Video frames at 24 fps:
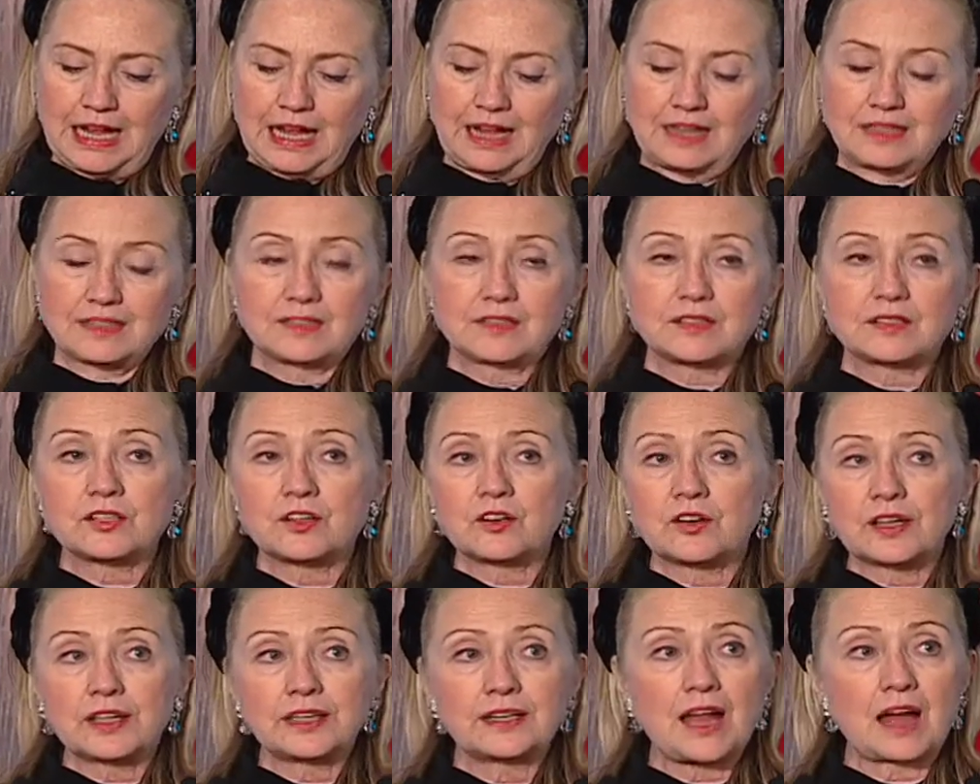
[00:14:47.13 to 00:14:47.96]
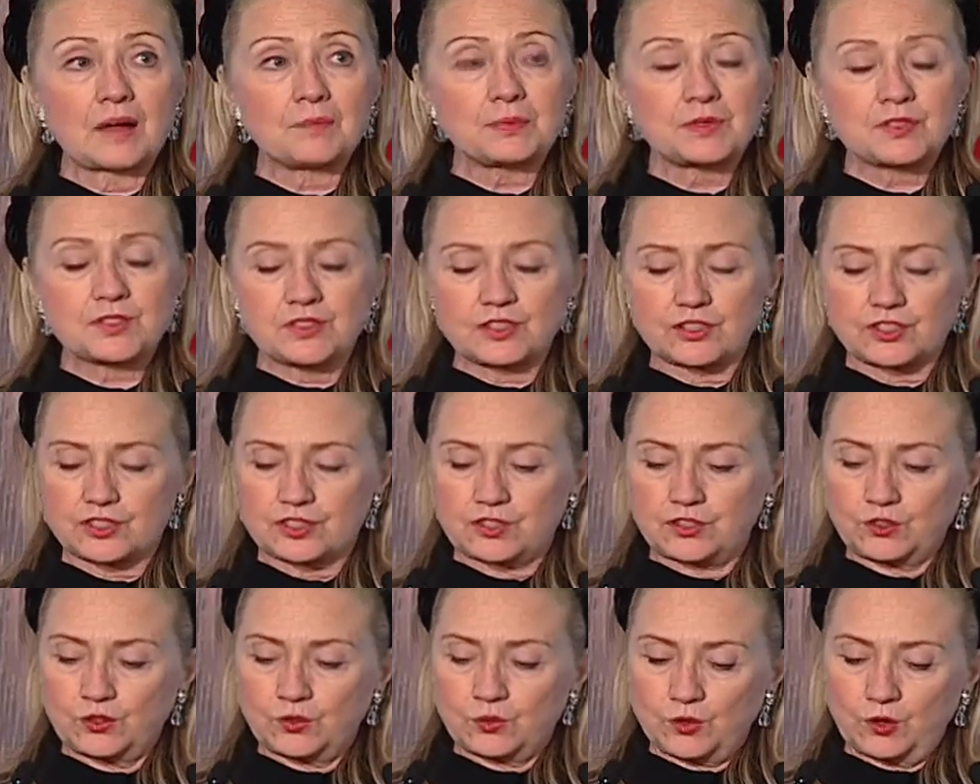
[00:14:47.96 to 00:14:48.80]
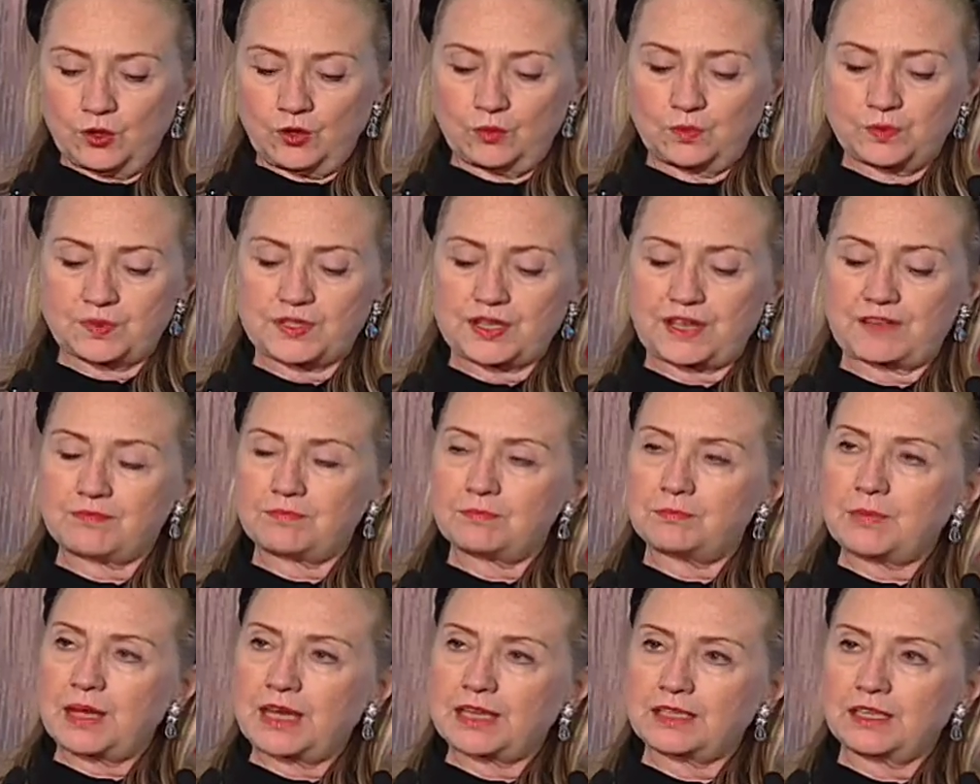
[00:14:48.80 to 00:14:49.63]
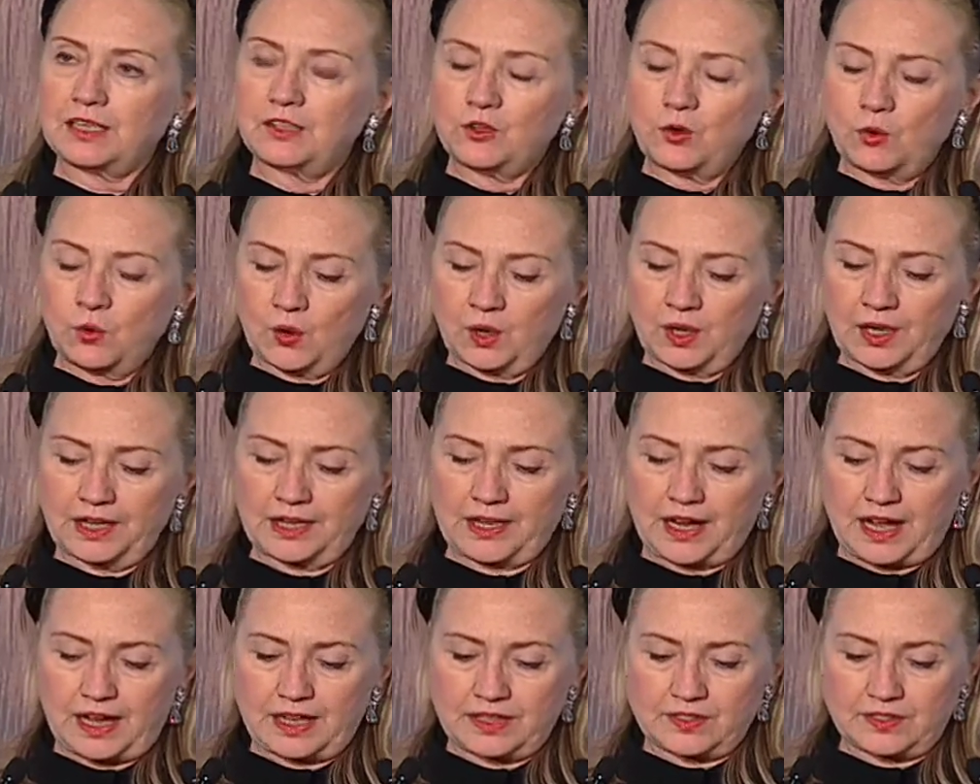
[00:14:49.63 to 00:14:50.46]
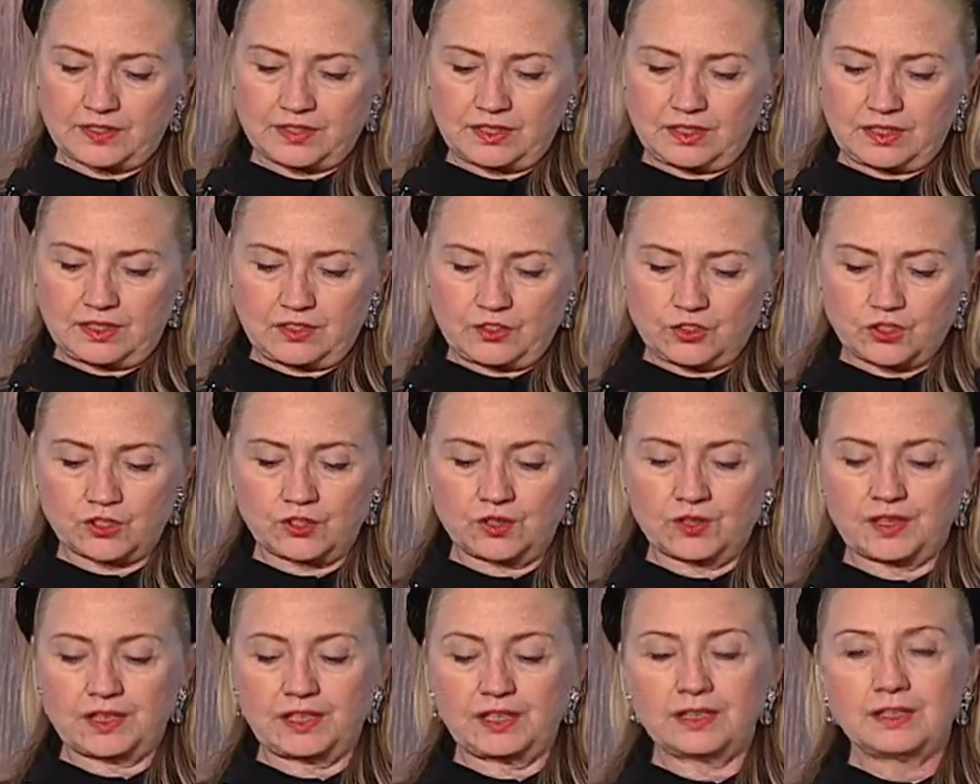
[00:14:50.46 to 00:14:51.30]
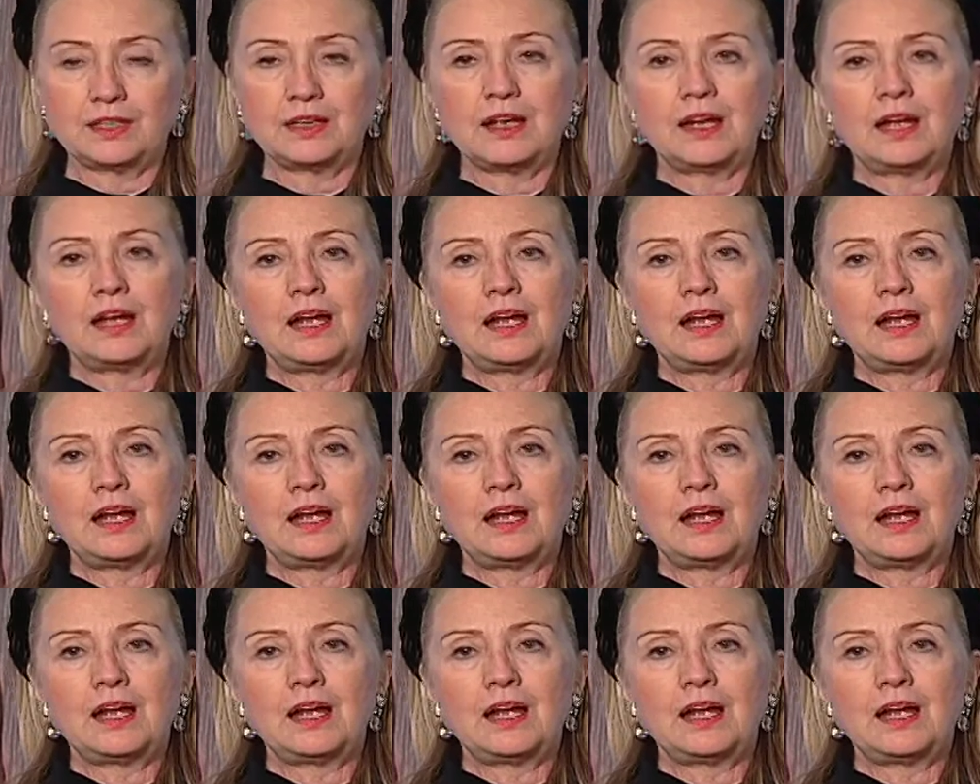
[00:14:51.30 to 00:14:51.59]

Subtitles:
and Syrian opposition groups have met and organized in Turkey